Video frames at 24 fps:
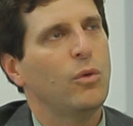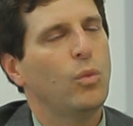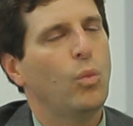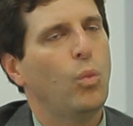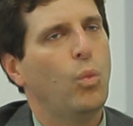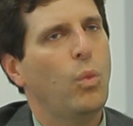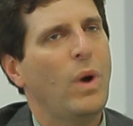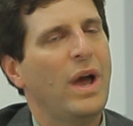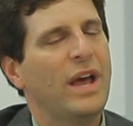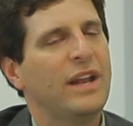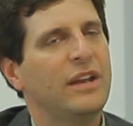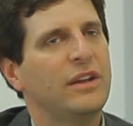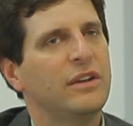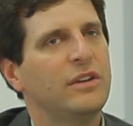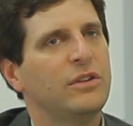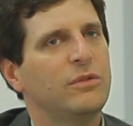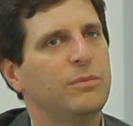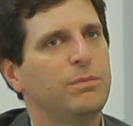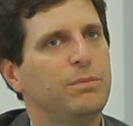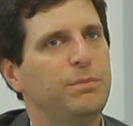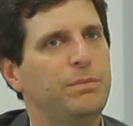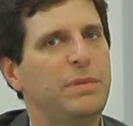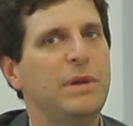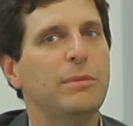
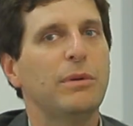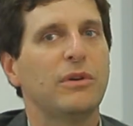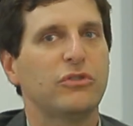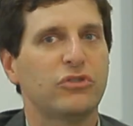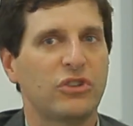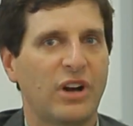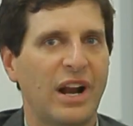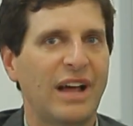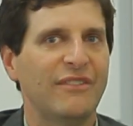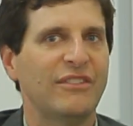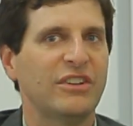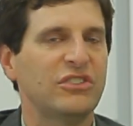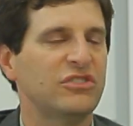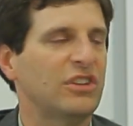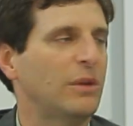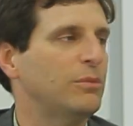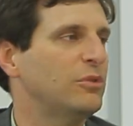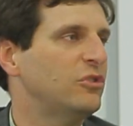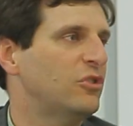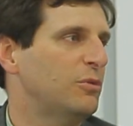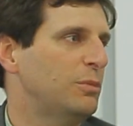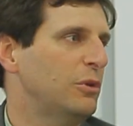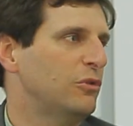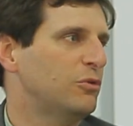when people start having
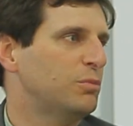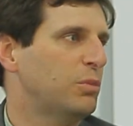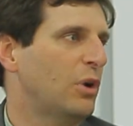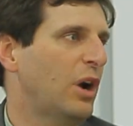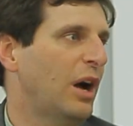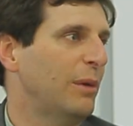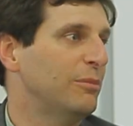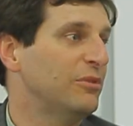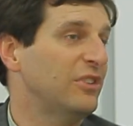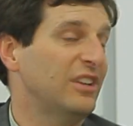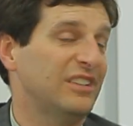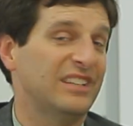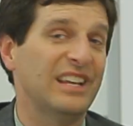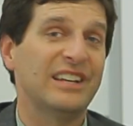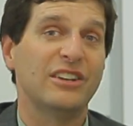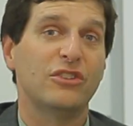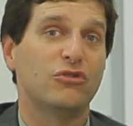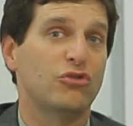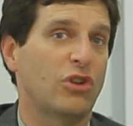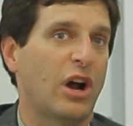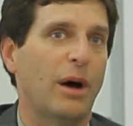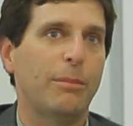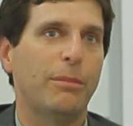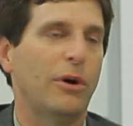substance abuse problems, they tend to
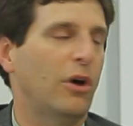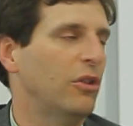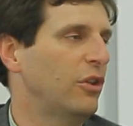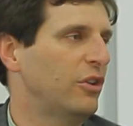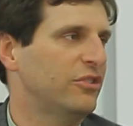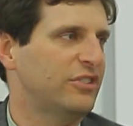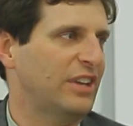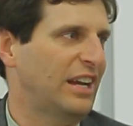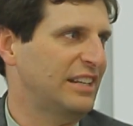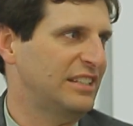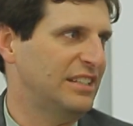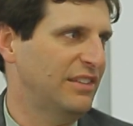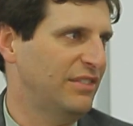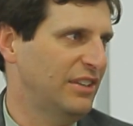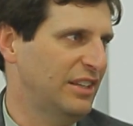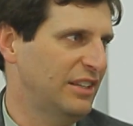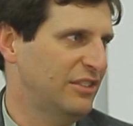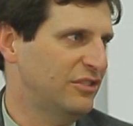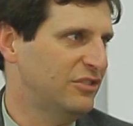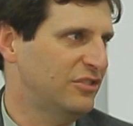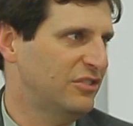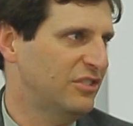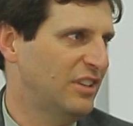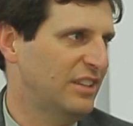drop all those
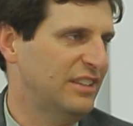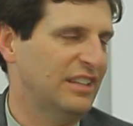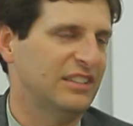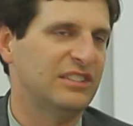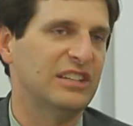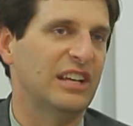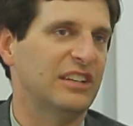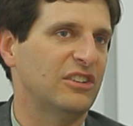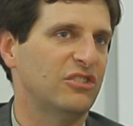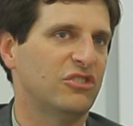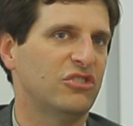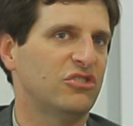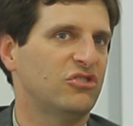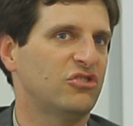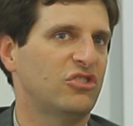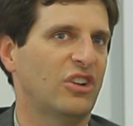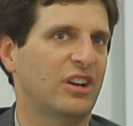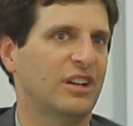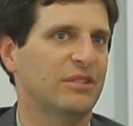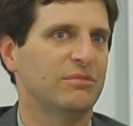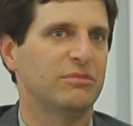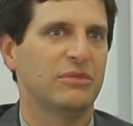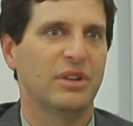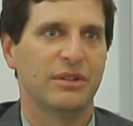activities, and they tend to just
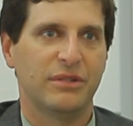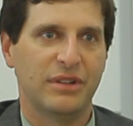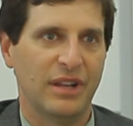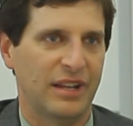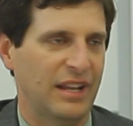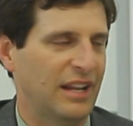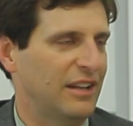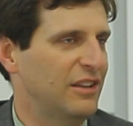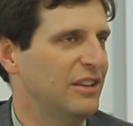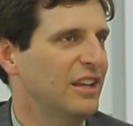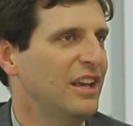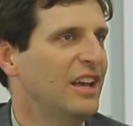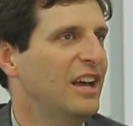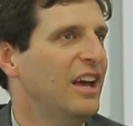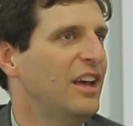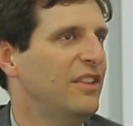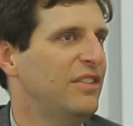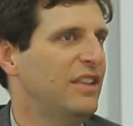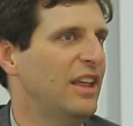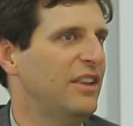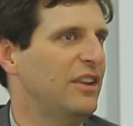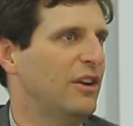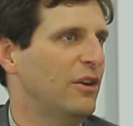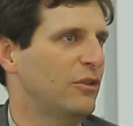start.
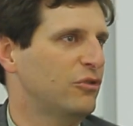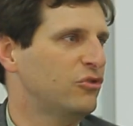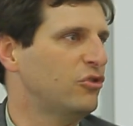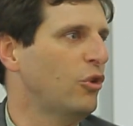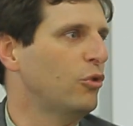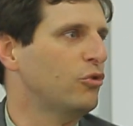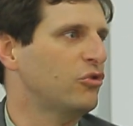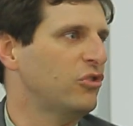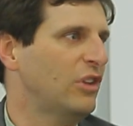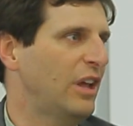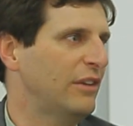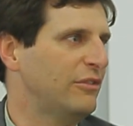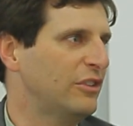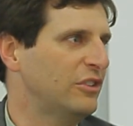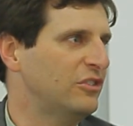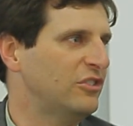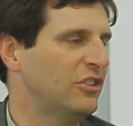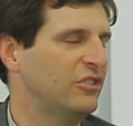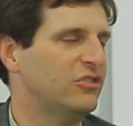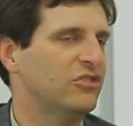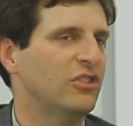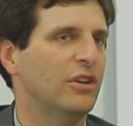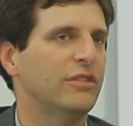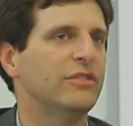Then their social life
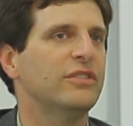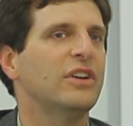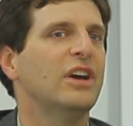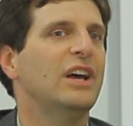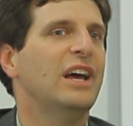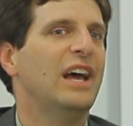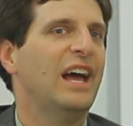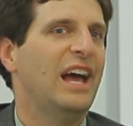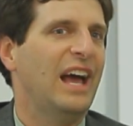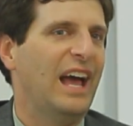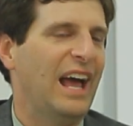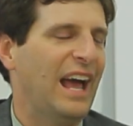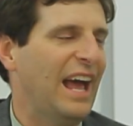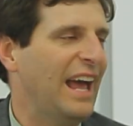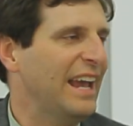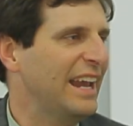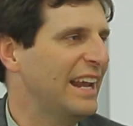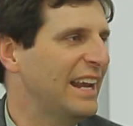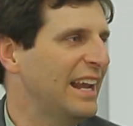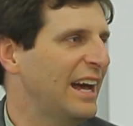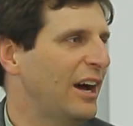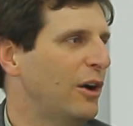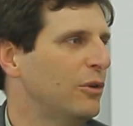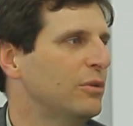consists of
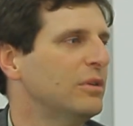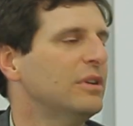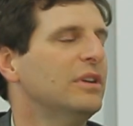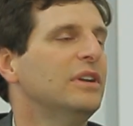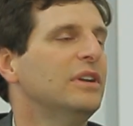hanging out,